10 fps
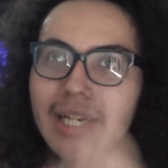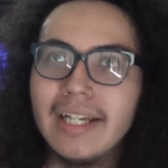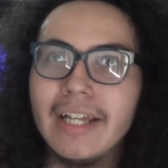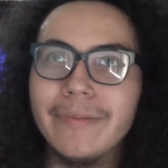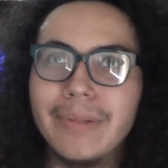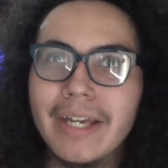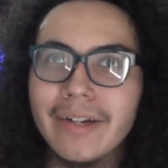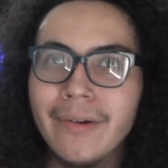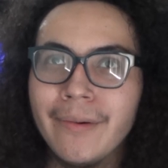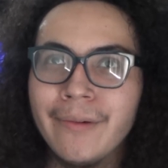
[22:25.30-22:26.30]
And the
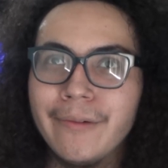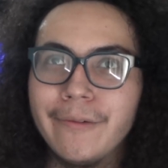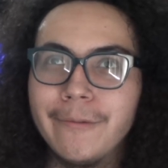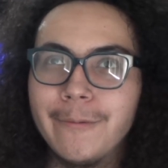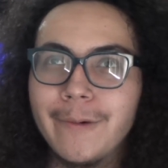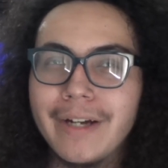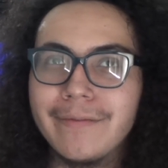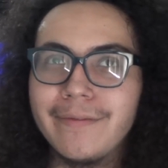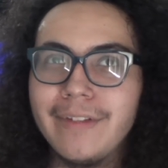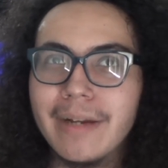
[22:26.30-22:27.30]
piano,
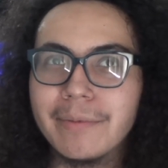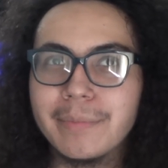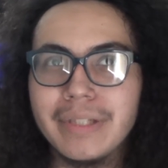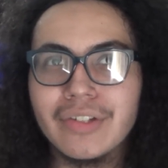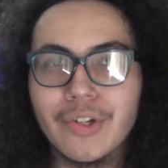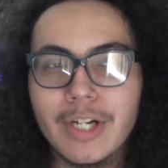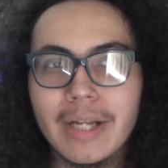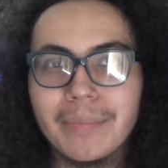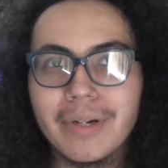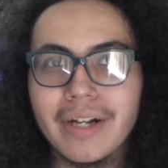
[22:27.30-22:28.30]
I've never been good
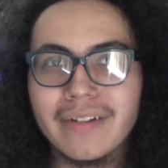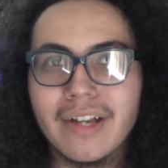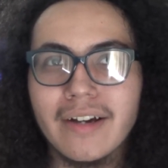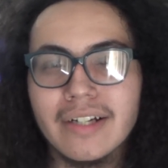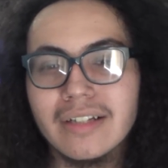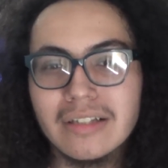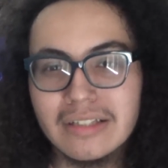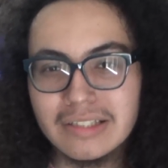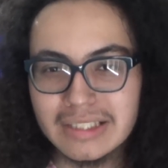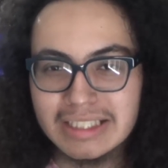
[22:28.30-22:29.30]
at, but I
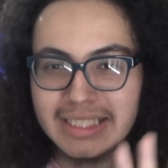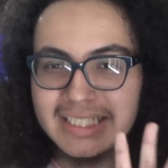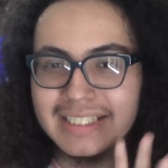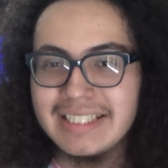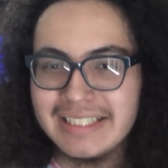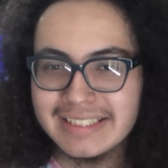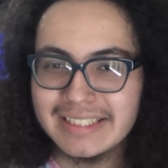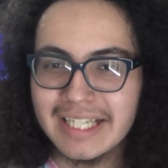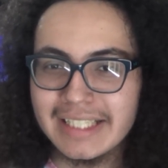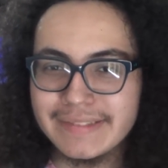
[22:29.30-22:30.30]
got decent
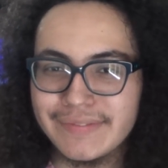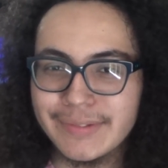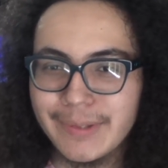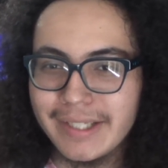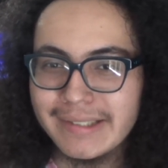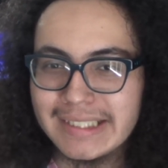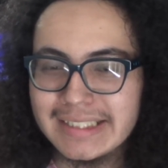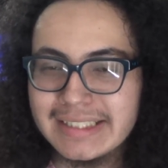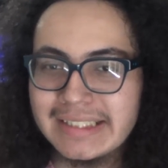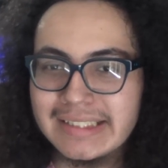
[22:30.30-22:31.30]
at it for a while, and
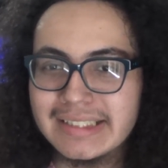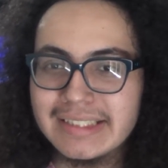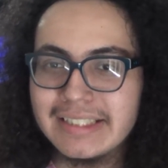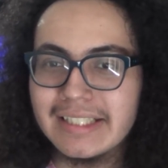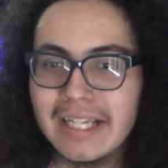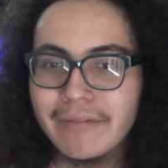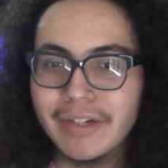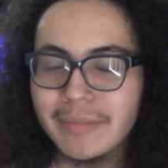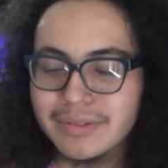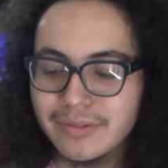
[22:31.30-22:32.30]
then just didn't have an
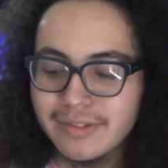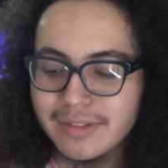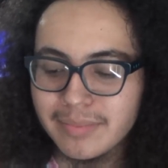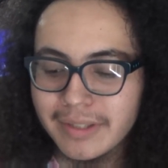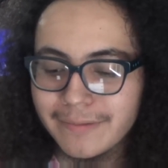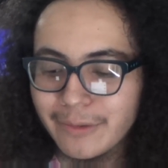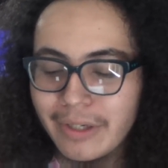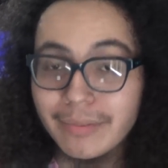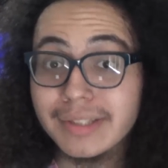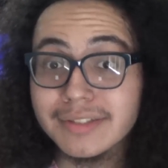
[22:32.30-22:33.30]
opportunity to play for a
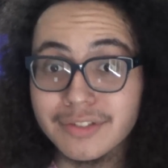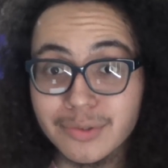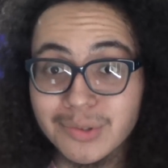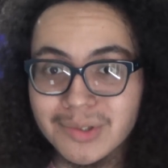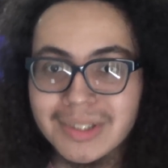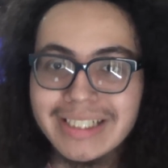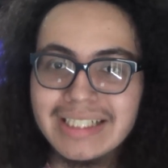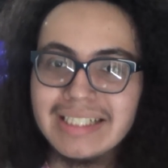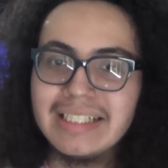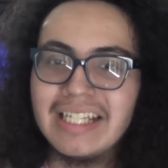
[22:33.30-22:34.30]
while because of school,
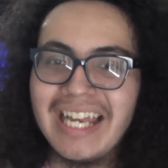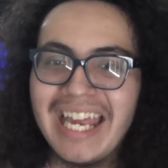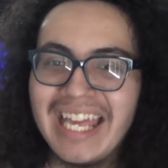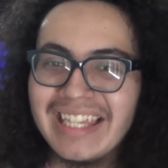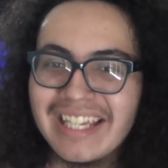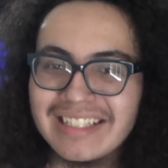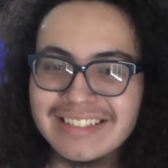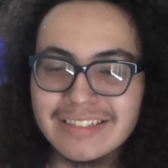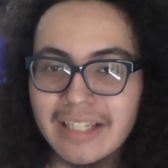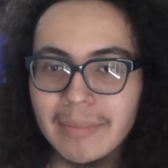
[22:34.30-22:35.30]
and then I
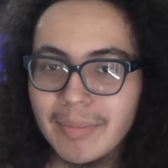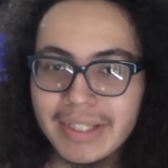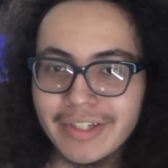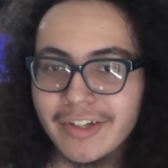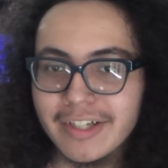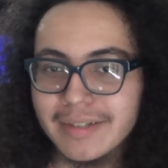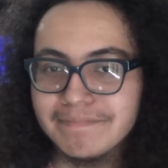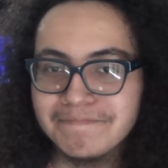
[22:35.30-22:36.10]
just stopped being good at it.